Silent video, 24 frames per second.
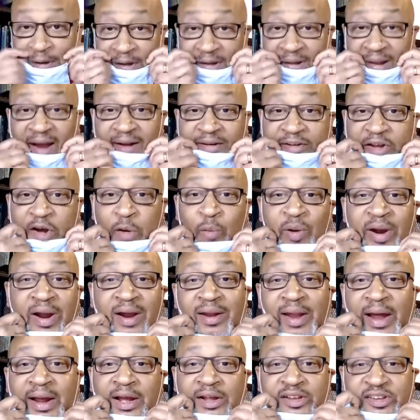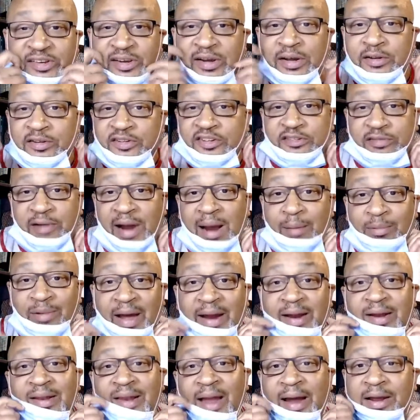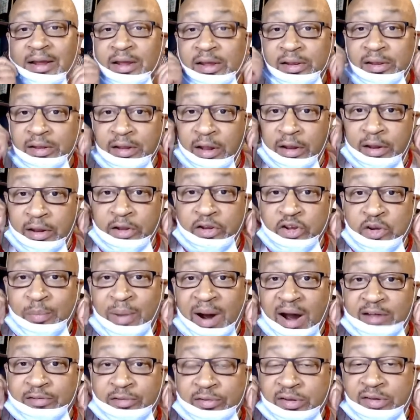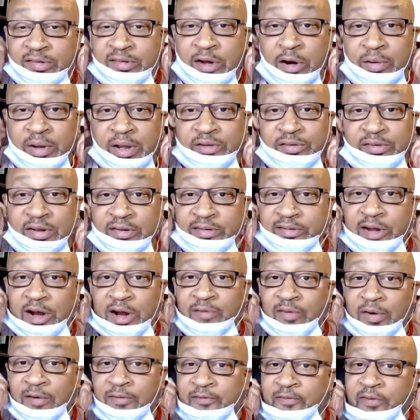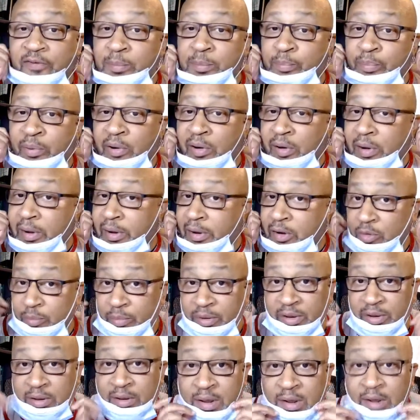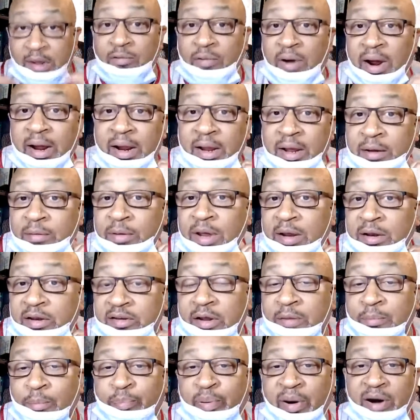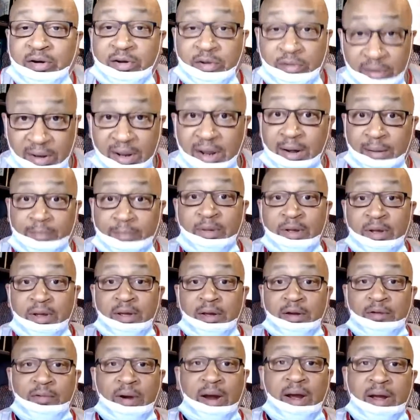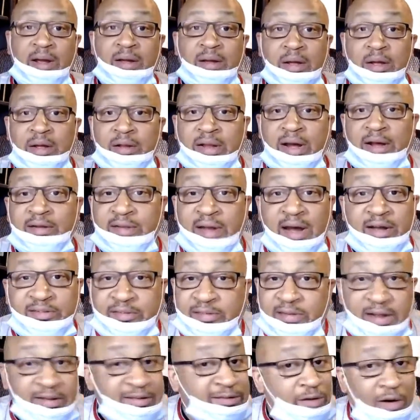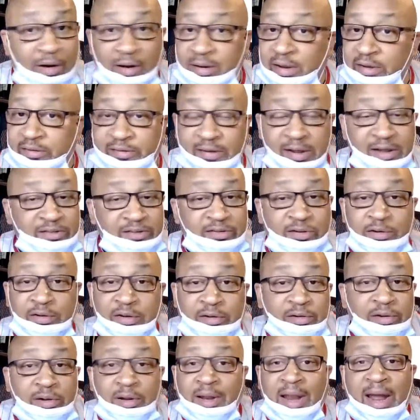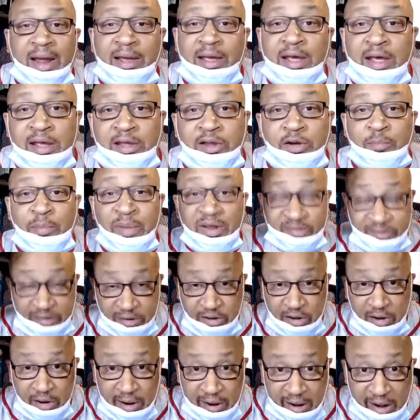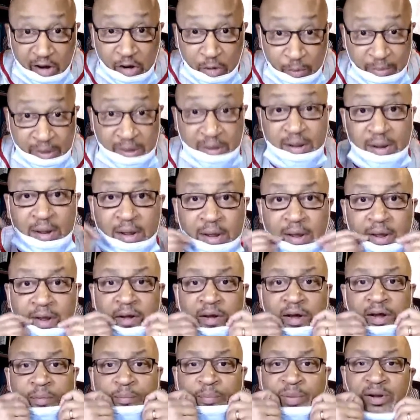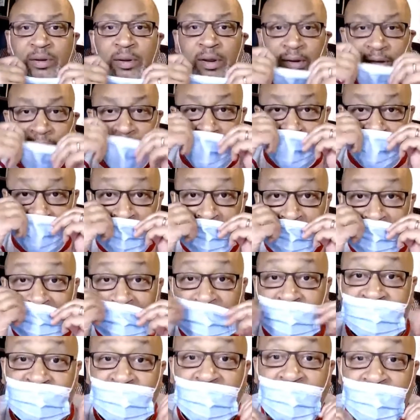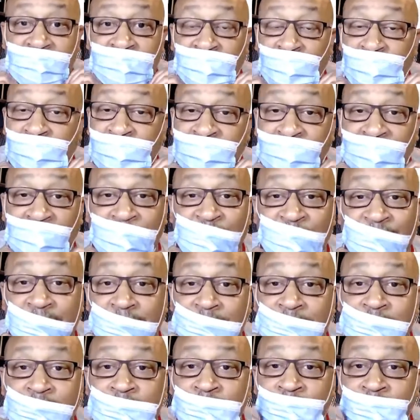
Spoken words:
Like they'll wear it like a chin strap. Like then you might as well just go get yourself a football helmet, right? And buckle up, right? That's all this is. You look like you missing your helmet. But this ain't doing nothing.